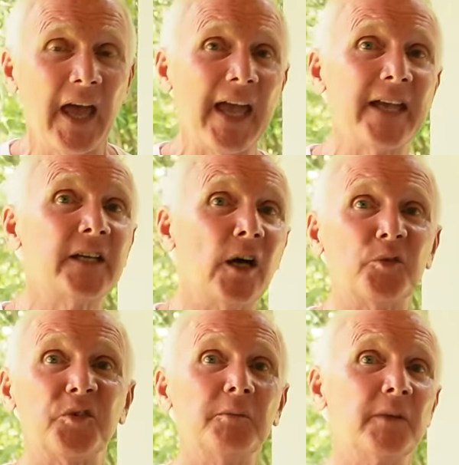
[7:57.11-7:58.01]
a
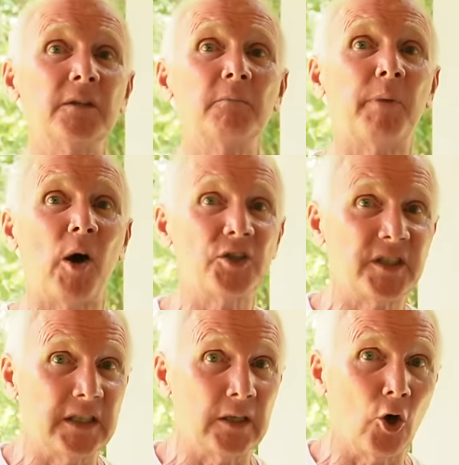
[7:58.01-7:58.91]
government
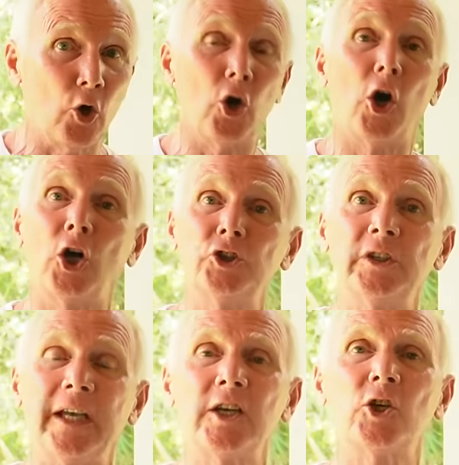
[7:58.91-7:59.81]
body or
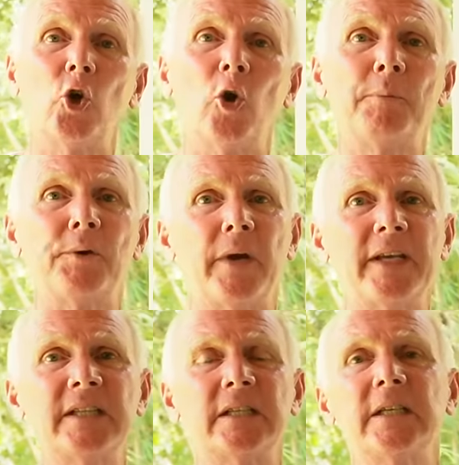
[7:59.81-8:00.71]

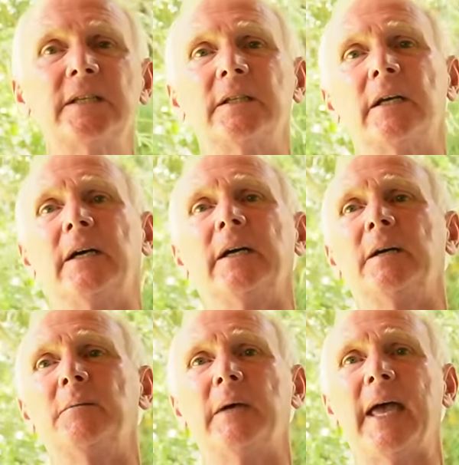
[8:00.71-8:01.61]
unincorporated um,